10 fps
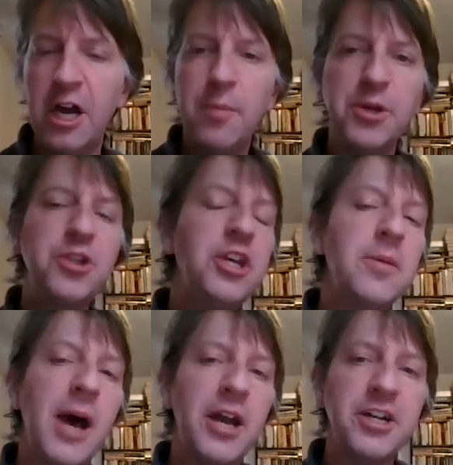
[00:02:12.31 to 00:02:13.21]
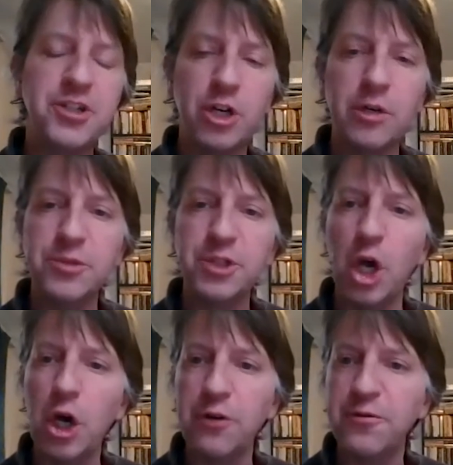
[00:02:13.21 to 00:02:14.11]
but to think about it in terms
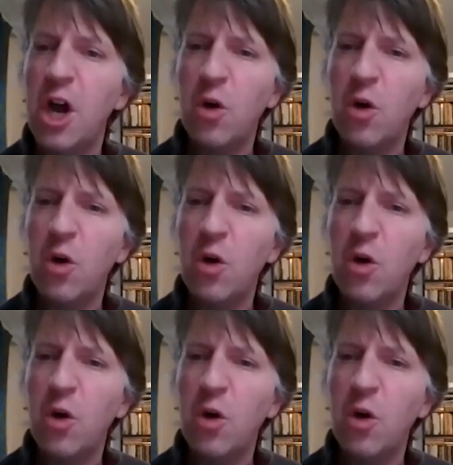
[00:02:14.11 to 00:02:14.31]
of